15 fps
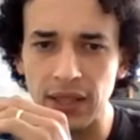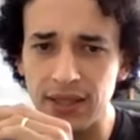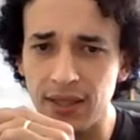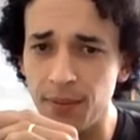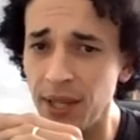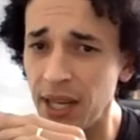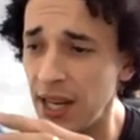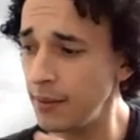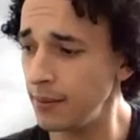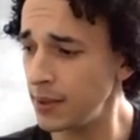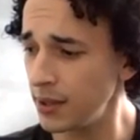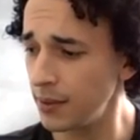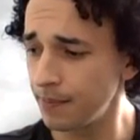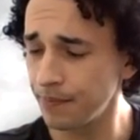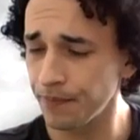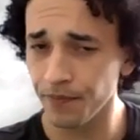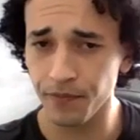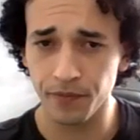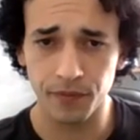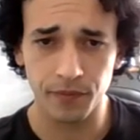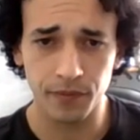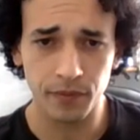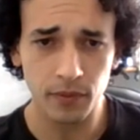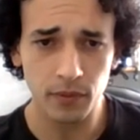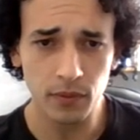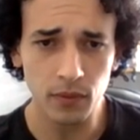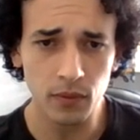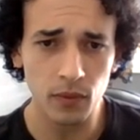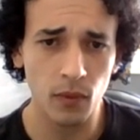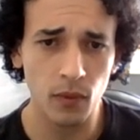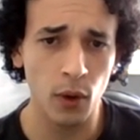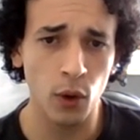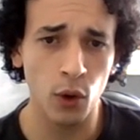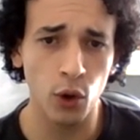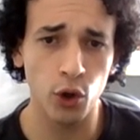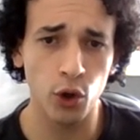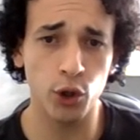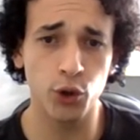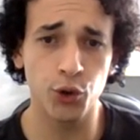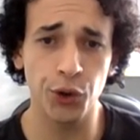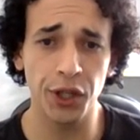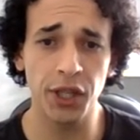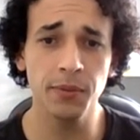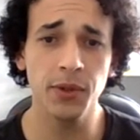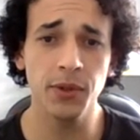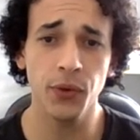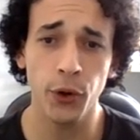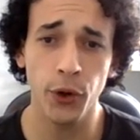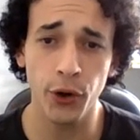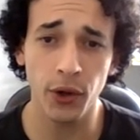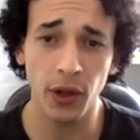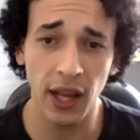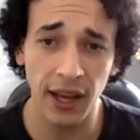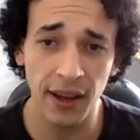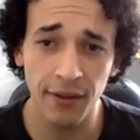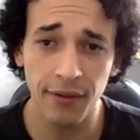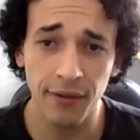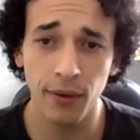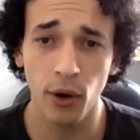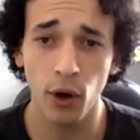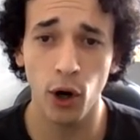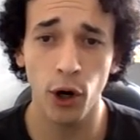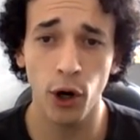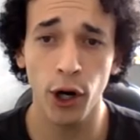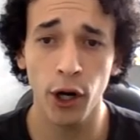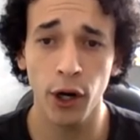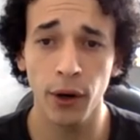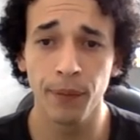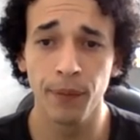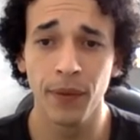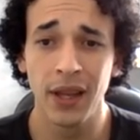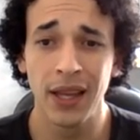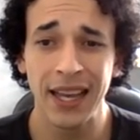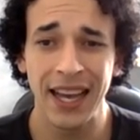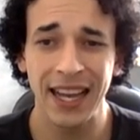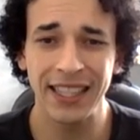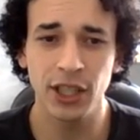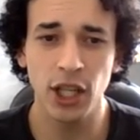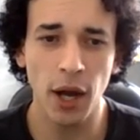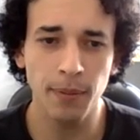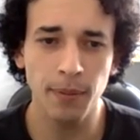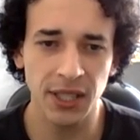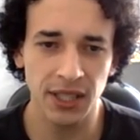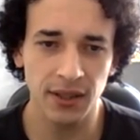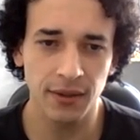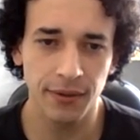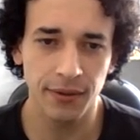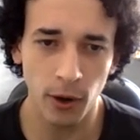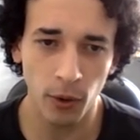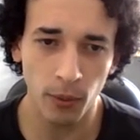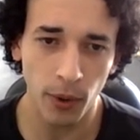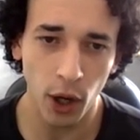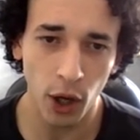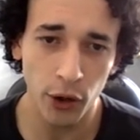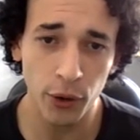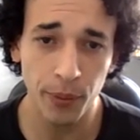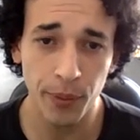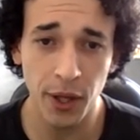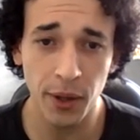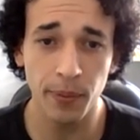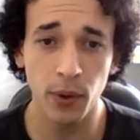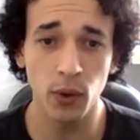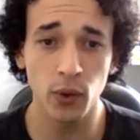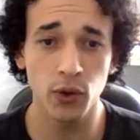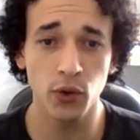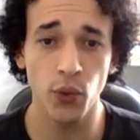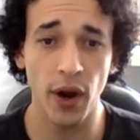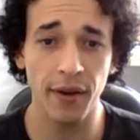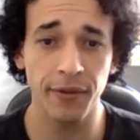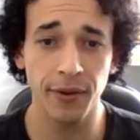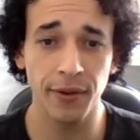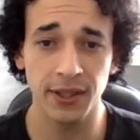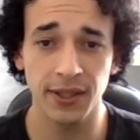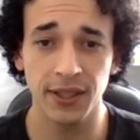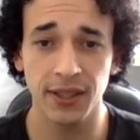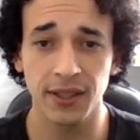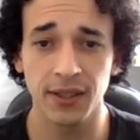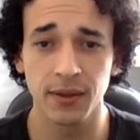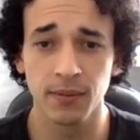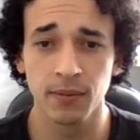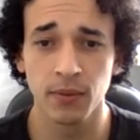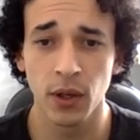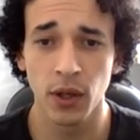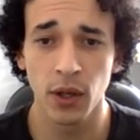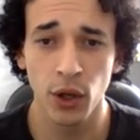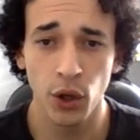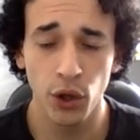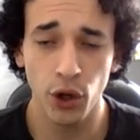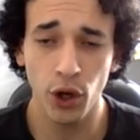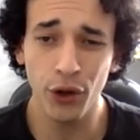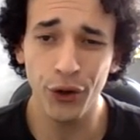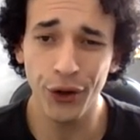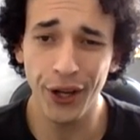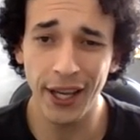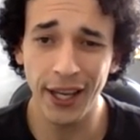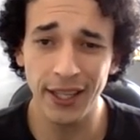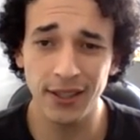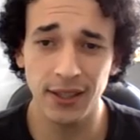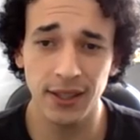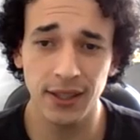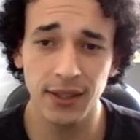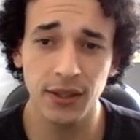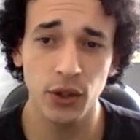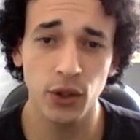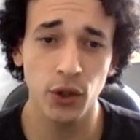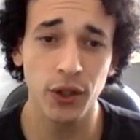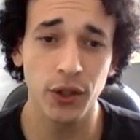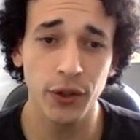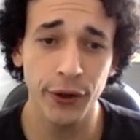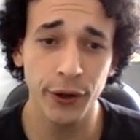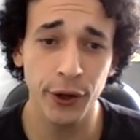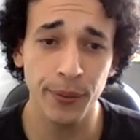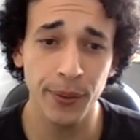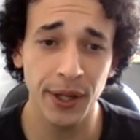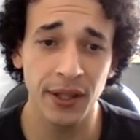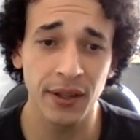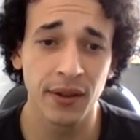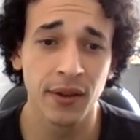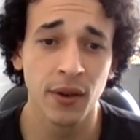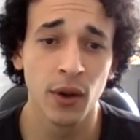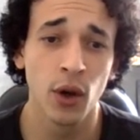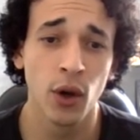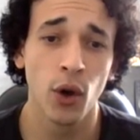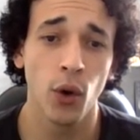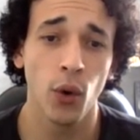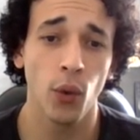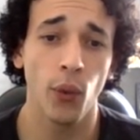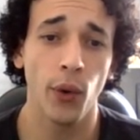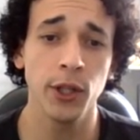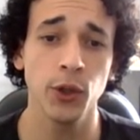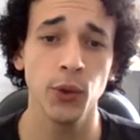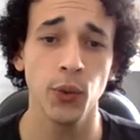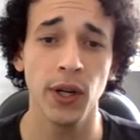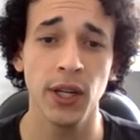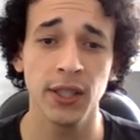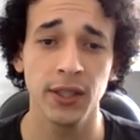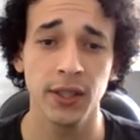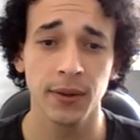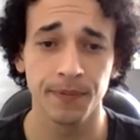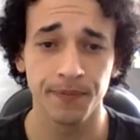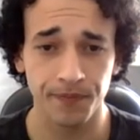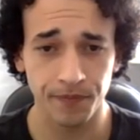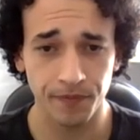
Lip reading: Sometimes your dreams for your life are adopted from other people's references. In other cases, you determine what you want,